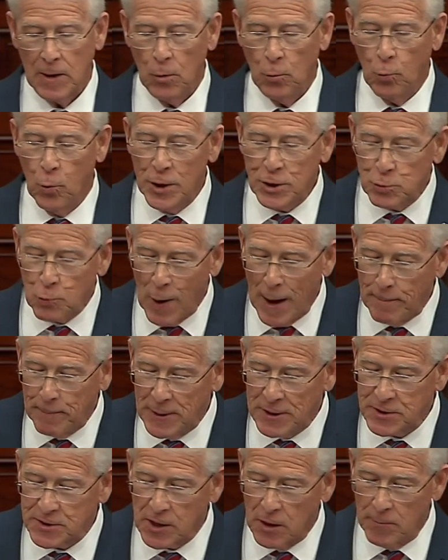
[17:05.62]
Which
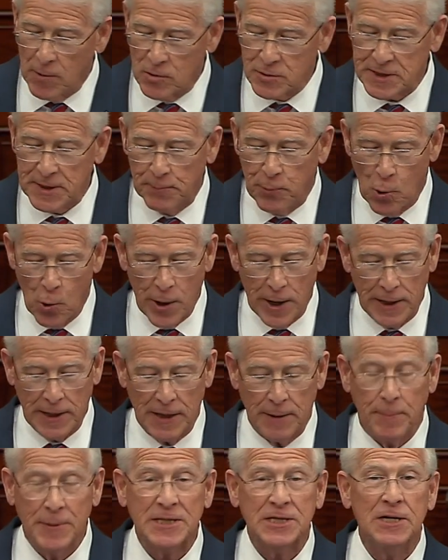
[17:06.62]
weapons are most important in
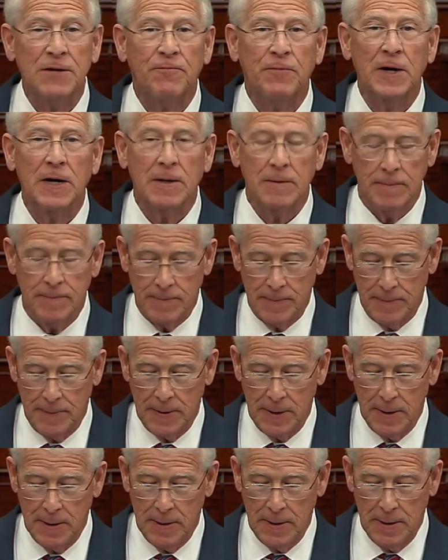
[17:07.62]
the Pacific?
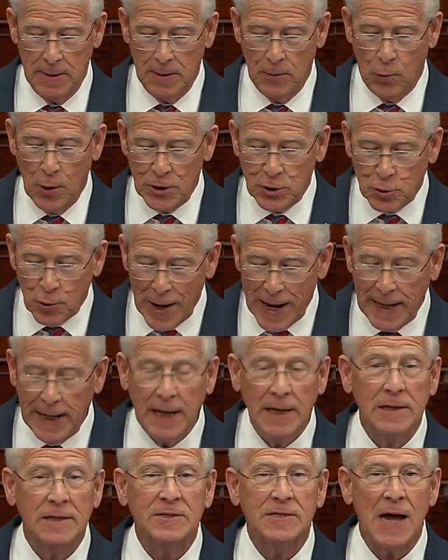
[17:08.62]
What
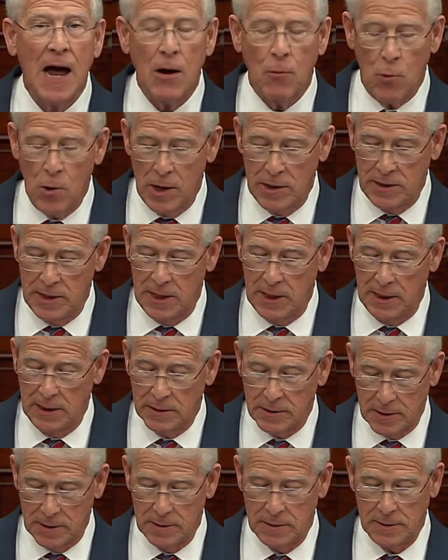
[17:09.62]
training does Taiwan
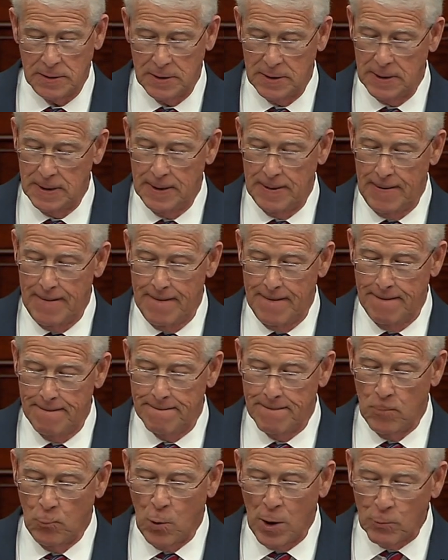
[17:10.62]
need?
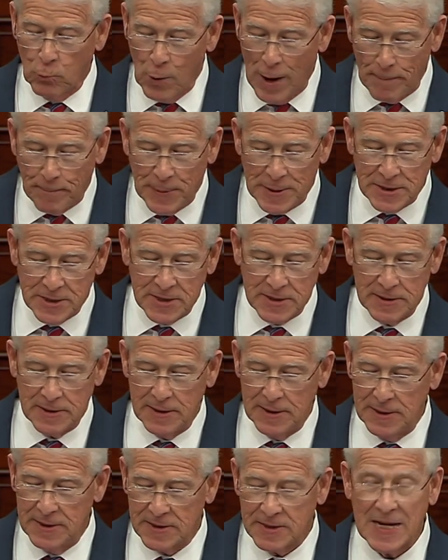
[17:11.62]
What weapons
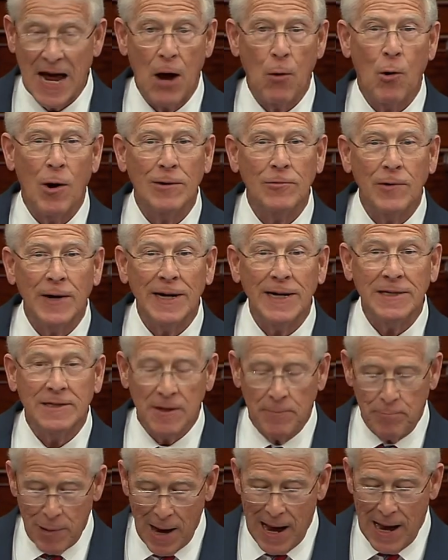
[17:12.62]
is Taiwan ready to
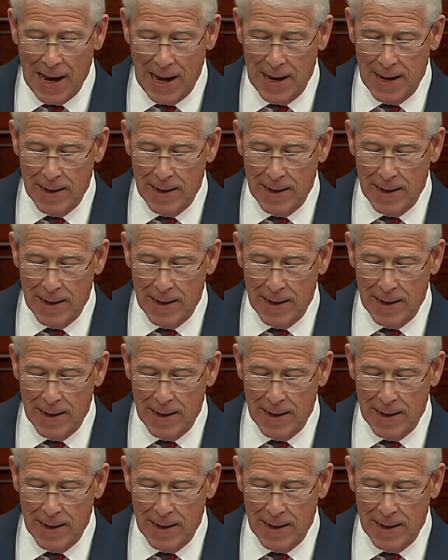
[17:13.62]
buy?